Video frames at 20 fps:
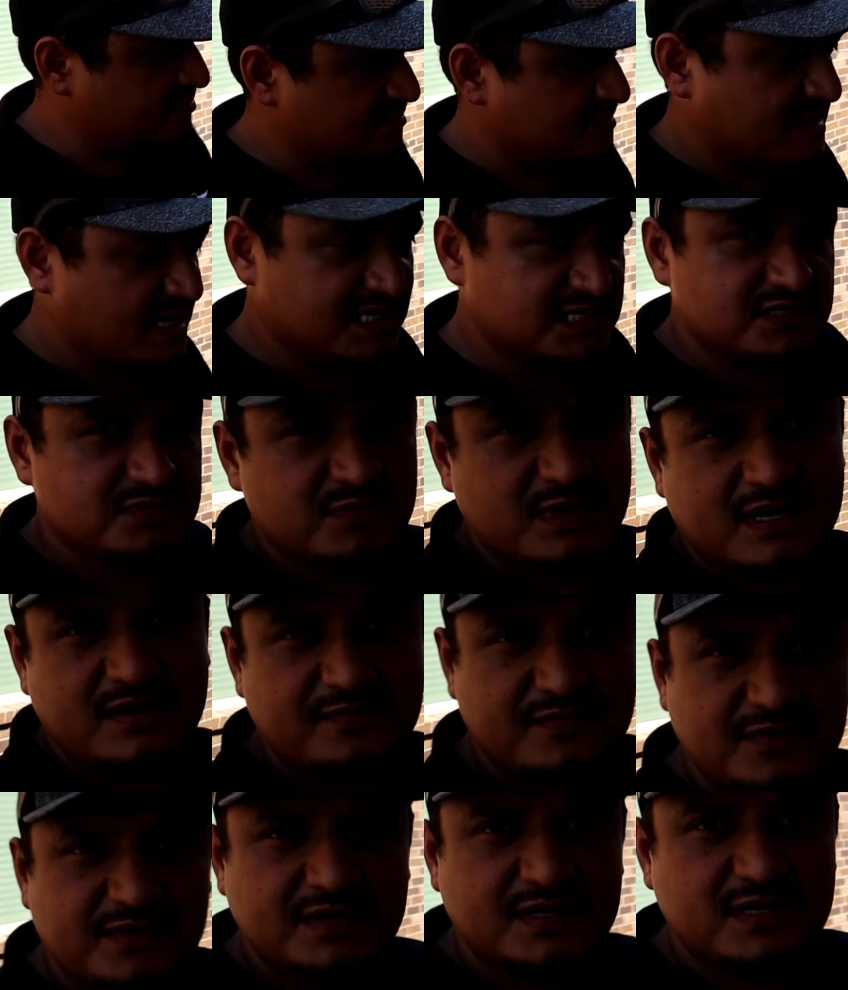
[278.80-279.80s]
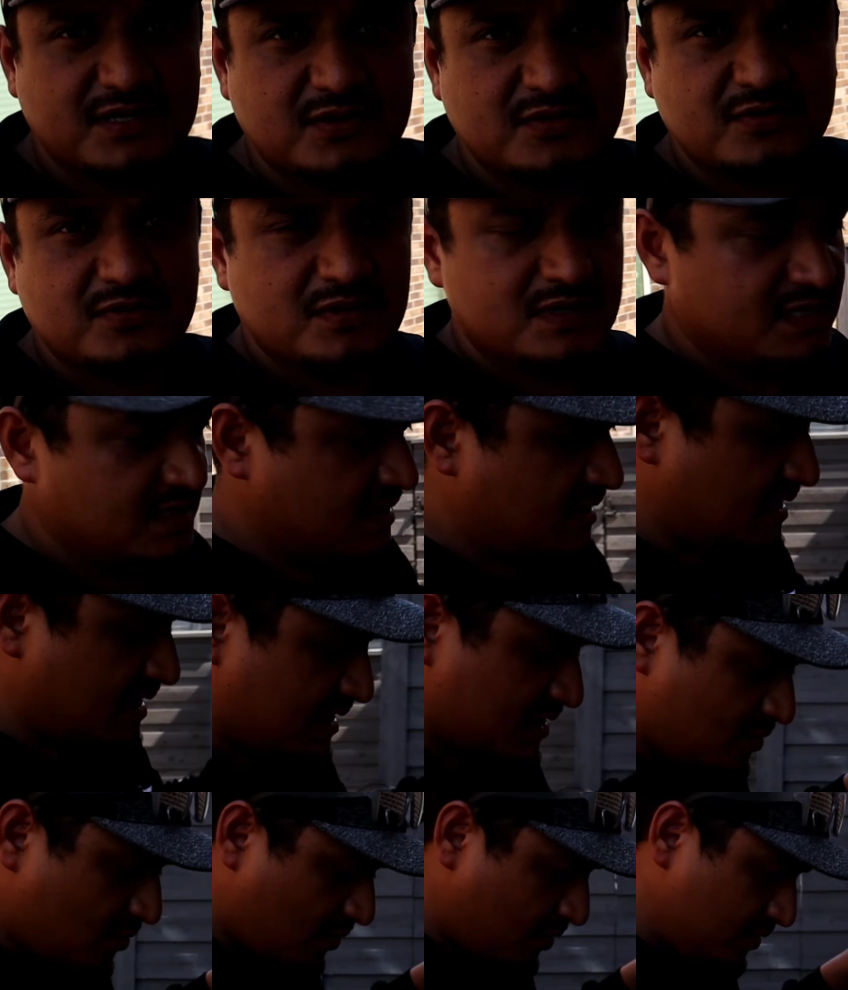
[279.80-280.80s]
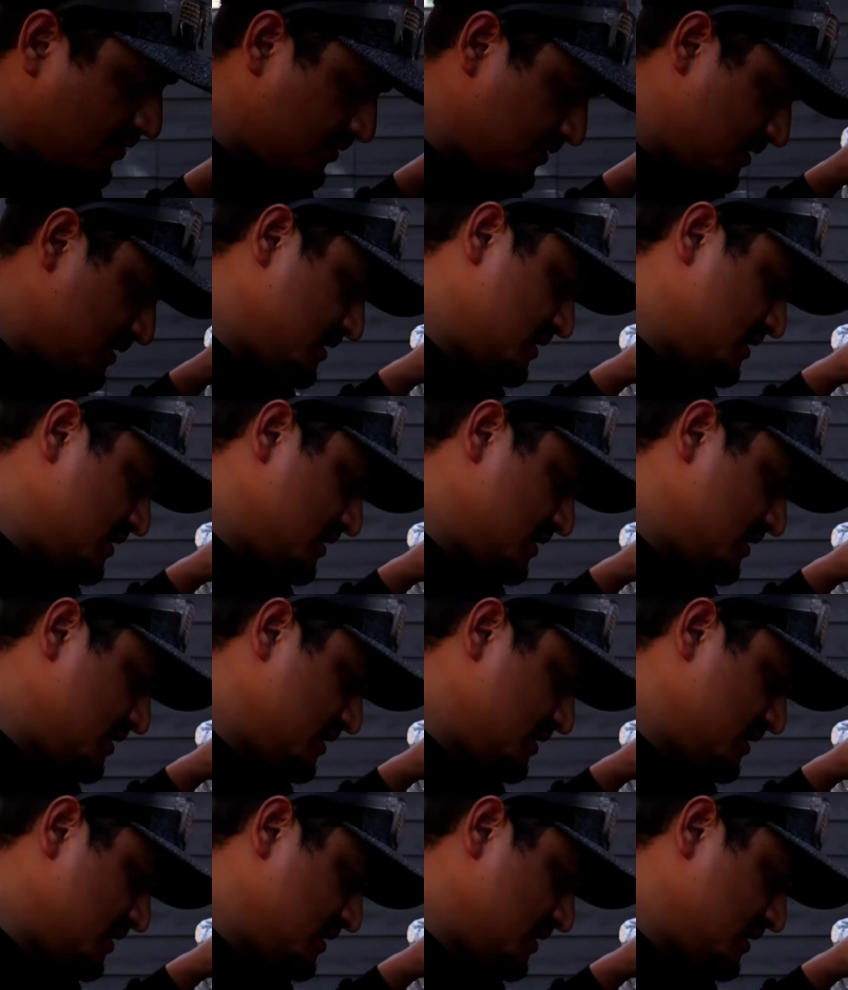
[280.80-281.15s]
nice and ready for the new coil.